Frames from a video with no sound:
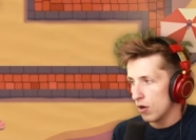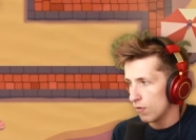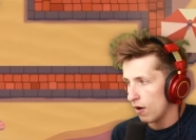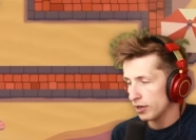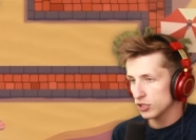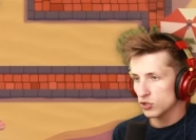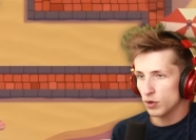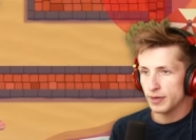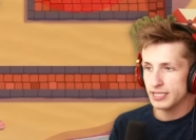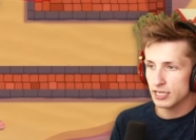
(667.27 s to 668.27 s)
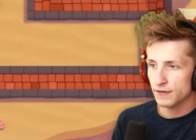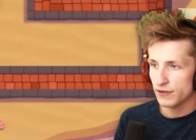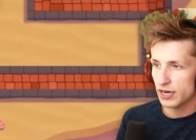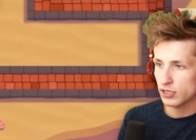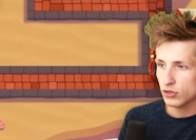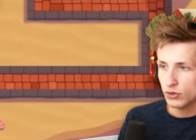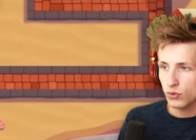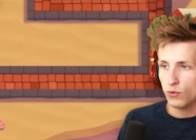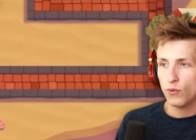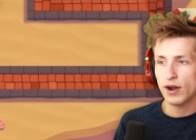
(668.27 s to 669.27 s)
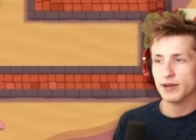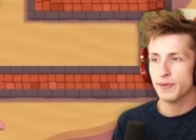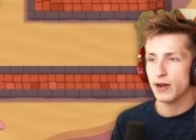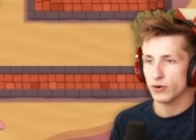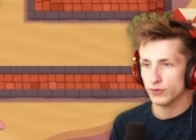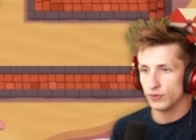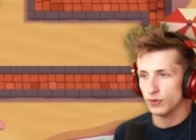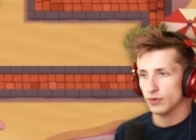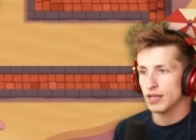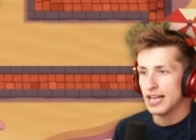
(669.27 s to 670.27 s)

Rocket storm is in fact quite powerful.